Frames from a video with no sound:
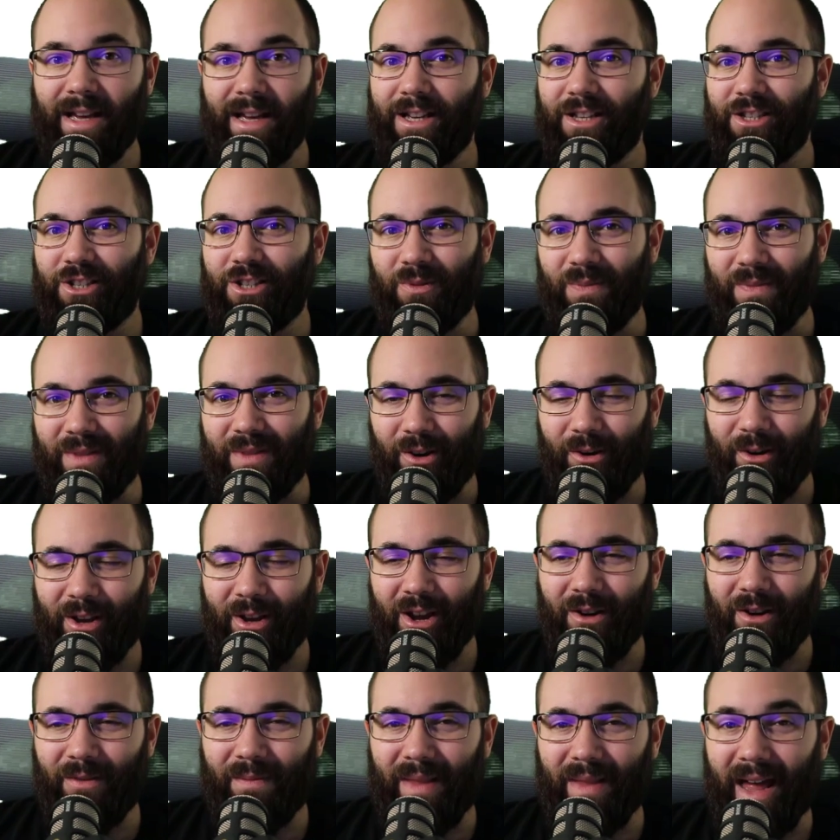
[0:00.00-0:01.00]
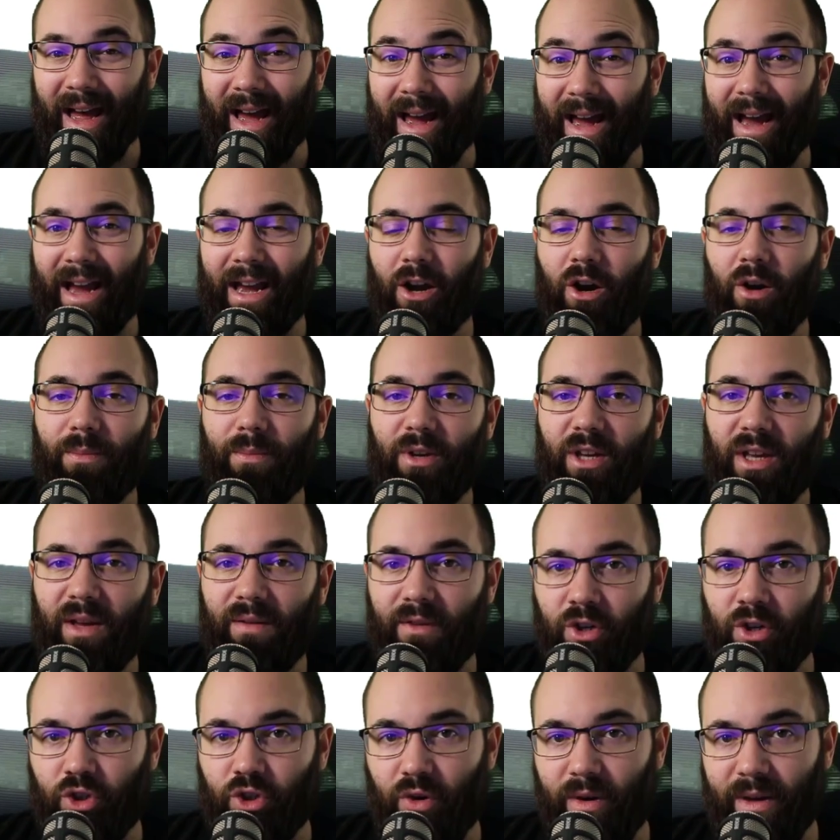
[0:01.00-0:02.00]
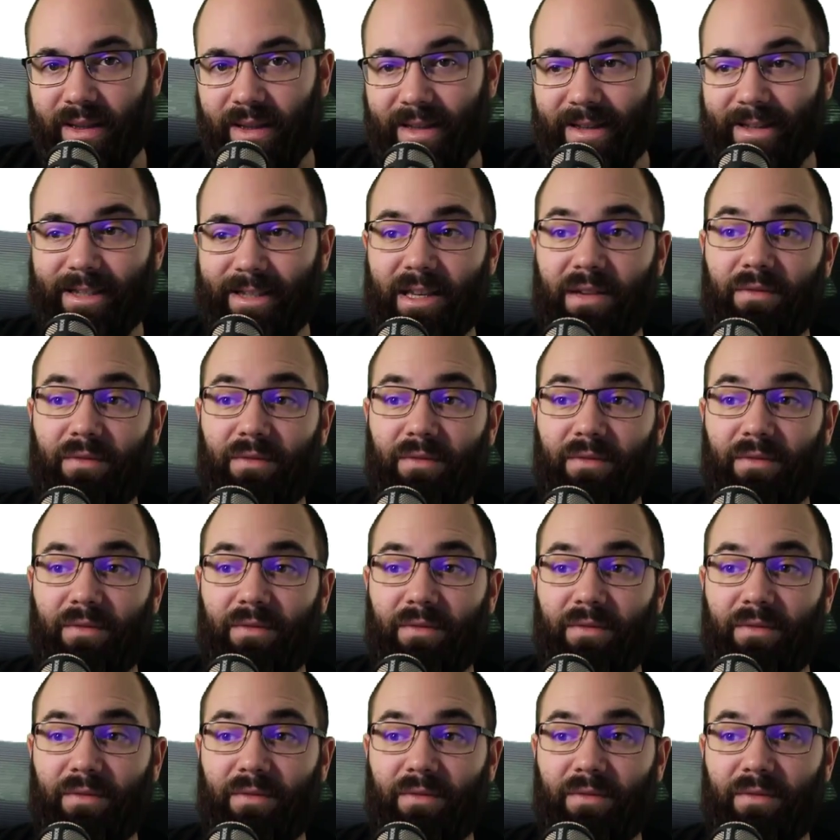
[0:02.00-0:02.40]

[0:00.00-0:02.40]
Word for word: So there you go. I hope you have enjoyed this.